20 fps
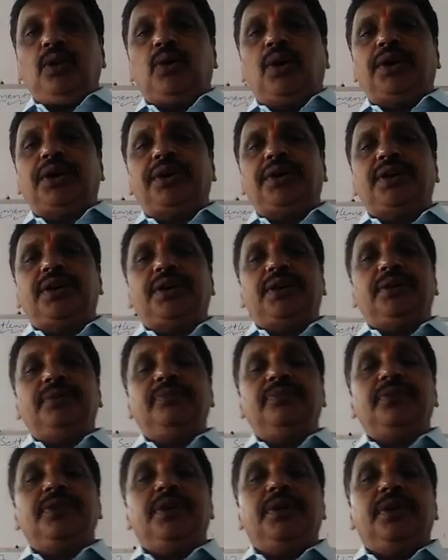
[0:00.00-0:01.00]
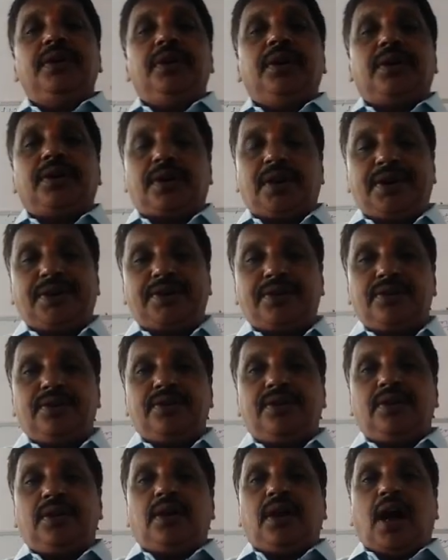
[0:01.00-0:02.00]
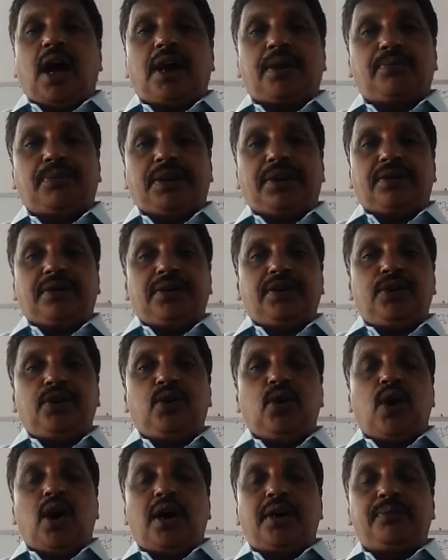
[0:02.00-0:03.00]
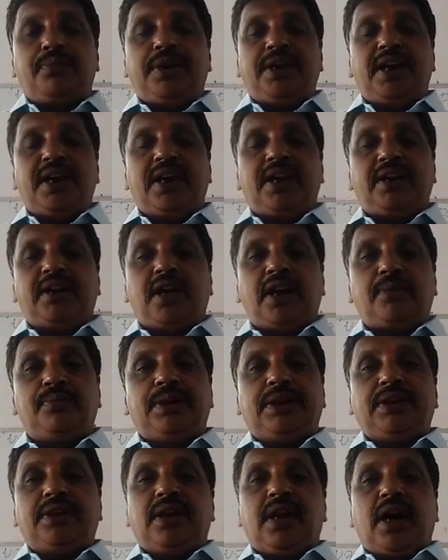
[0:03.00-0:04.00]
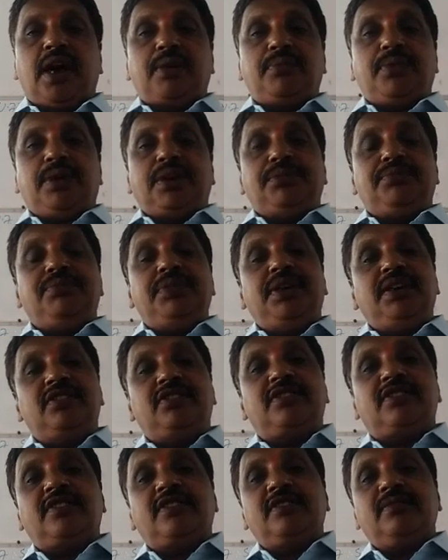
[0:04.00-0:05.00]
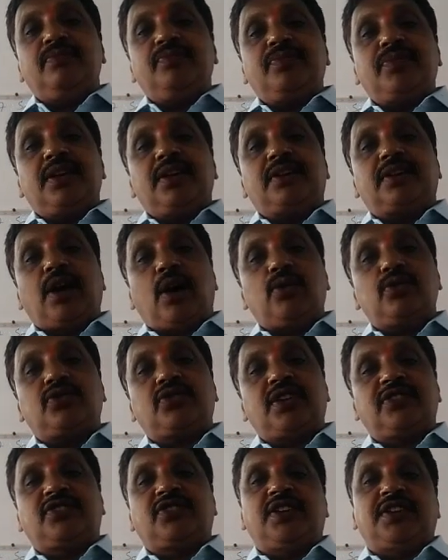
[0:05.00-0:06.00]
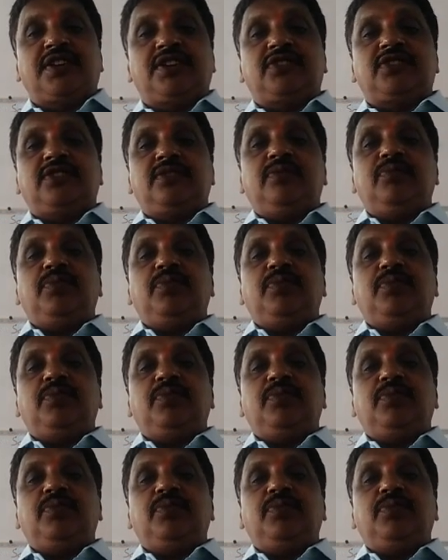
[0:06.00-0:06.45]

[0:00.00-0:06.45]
Got it, Nana? Alright. Urban, U-R-B-A-N, urban. Urban means towns and cities.